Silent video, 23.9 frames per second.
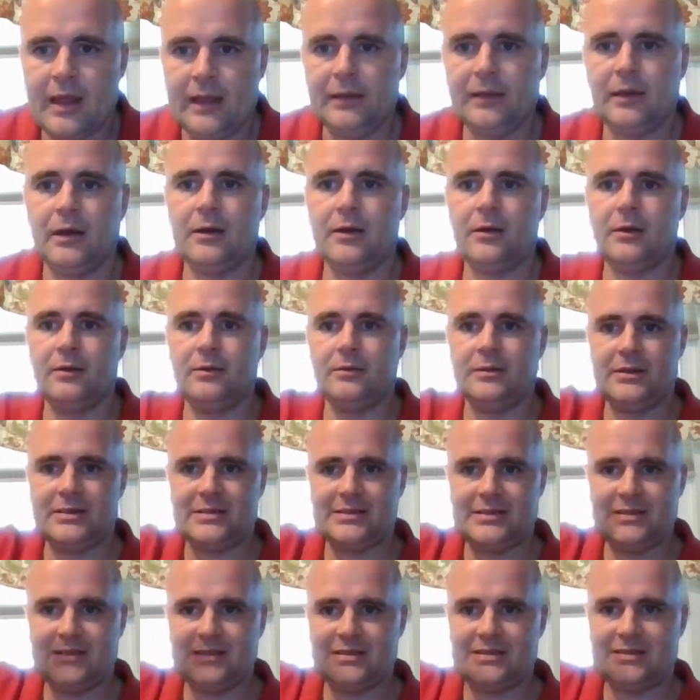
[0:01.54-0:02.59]
Hello,
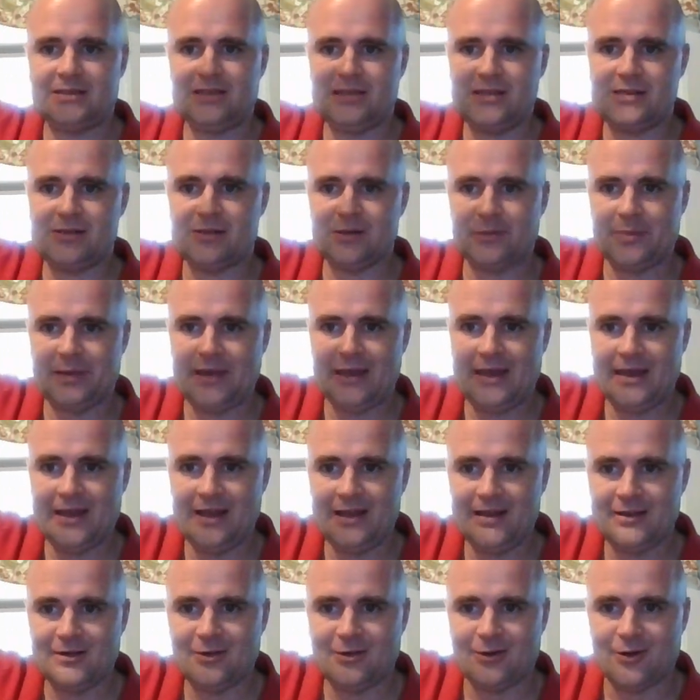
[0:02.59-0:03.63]
this is Teacher
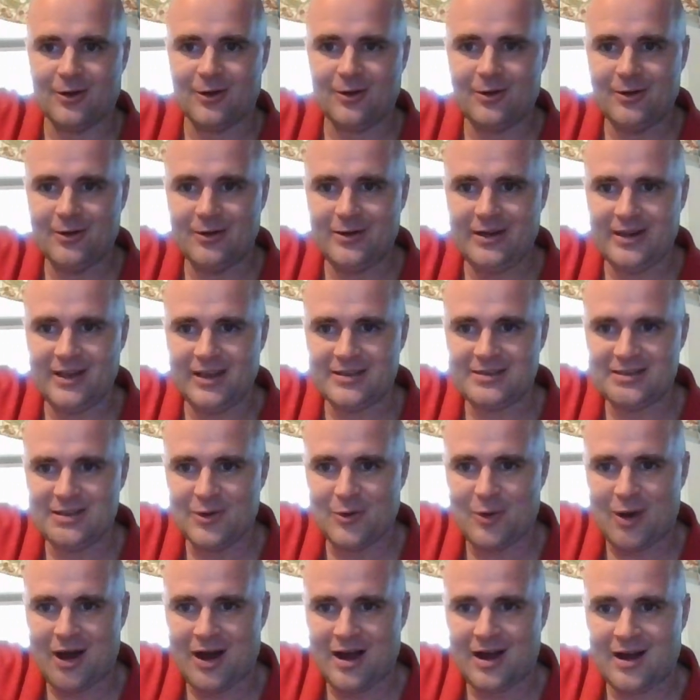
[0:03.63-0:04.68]
Ben.
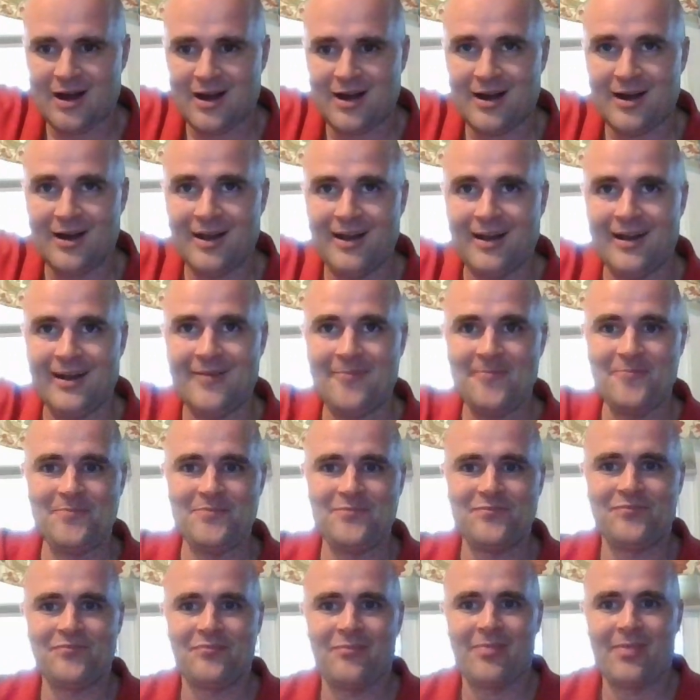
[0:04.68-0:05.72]
Konnichiwa.
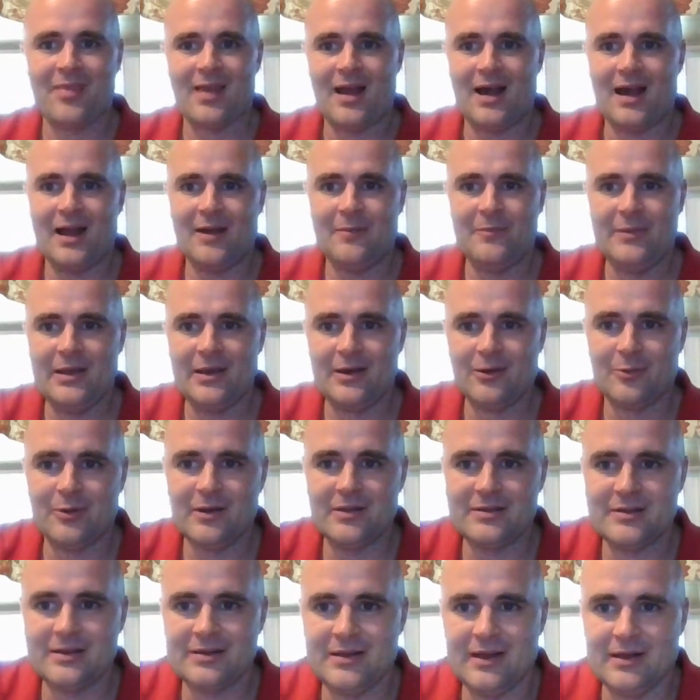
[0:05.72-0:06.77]
I'm here
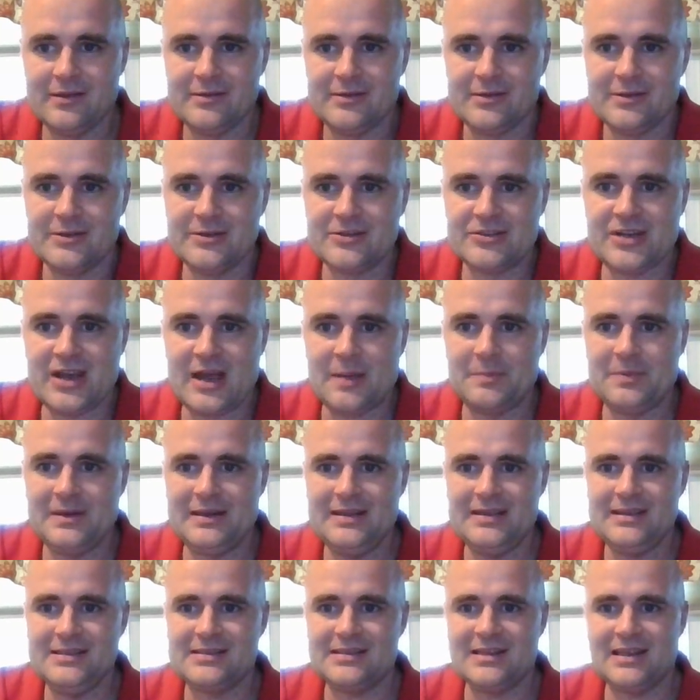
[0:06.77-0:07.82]
with another
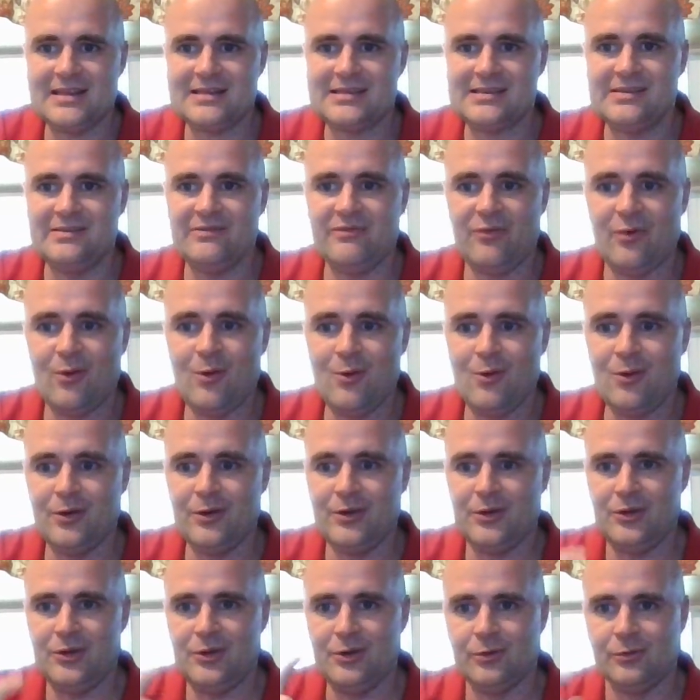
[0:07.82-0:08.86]
Japanese lesson for
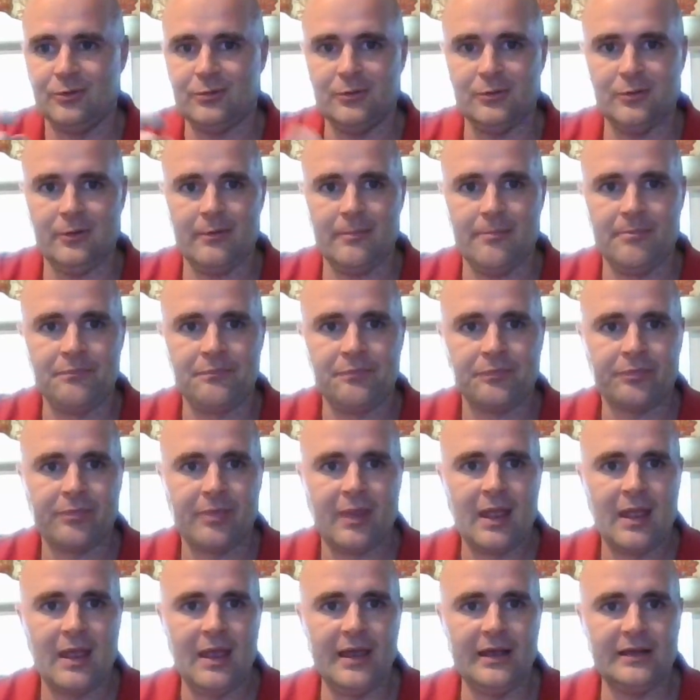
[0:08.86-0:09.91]
you.
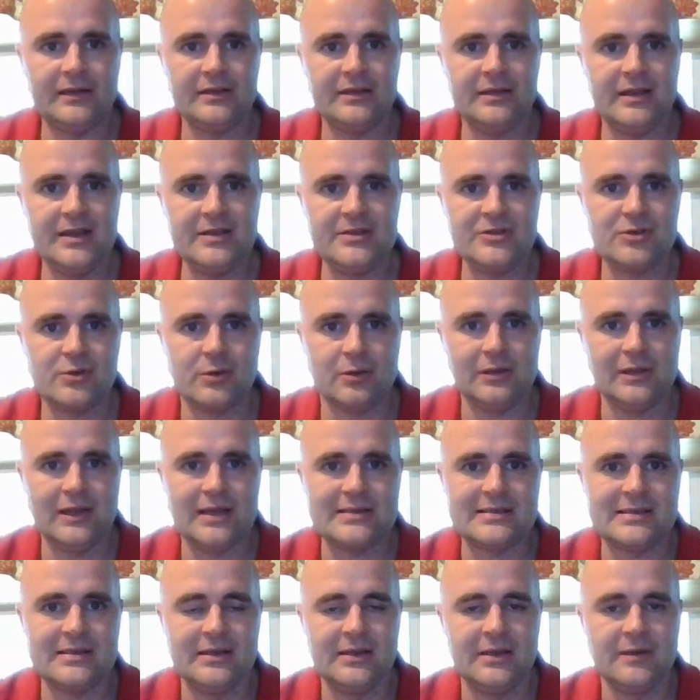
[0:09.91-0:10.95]
In today's short
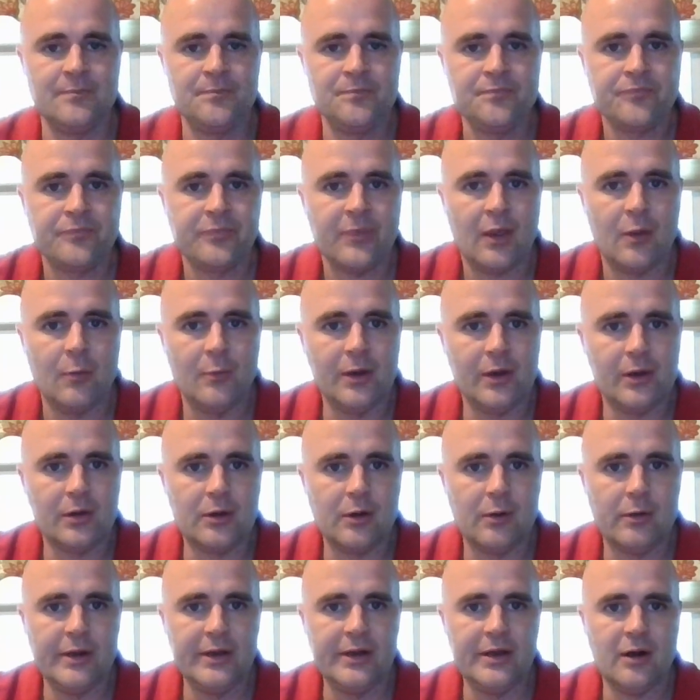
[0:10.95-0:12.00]
lesson, we are
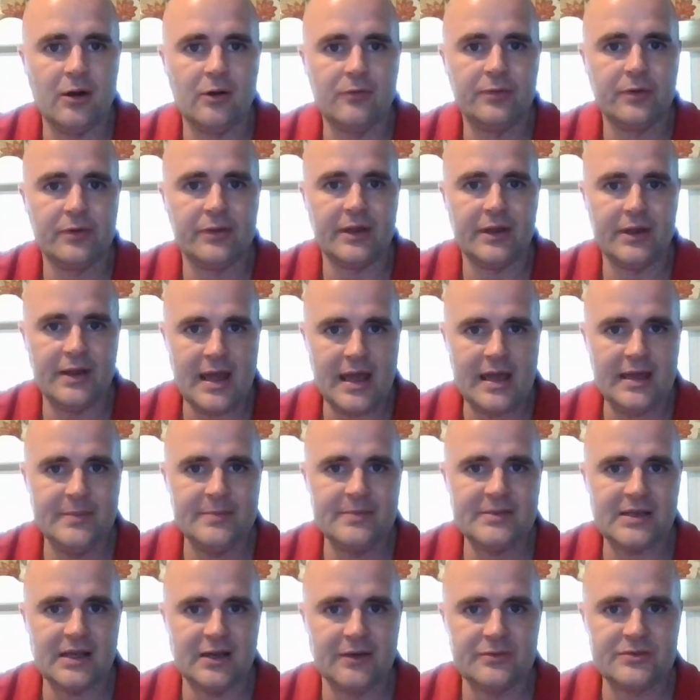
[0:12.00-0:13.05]
going over the
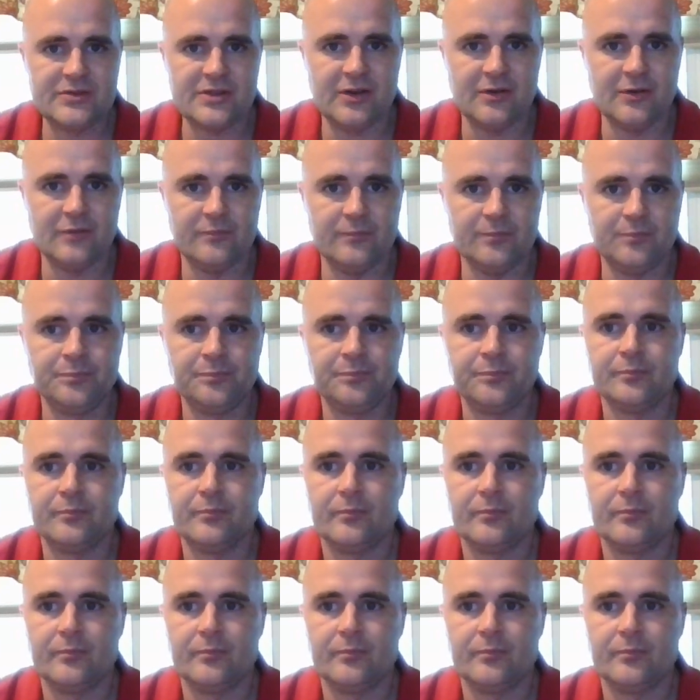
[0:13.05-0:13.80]
names of some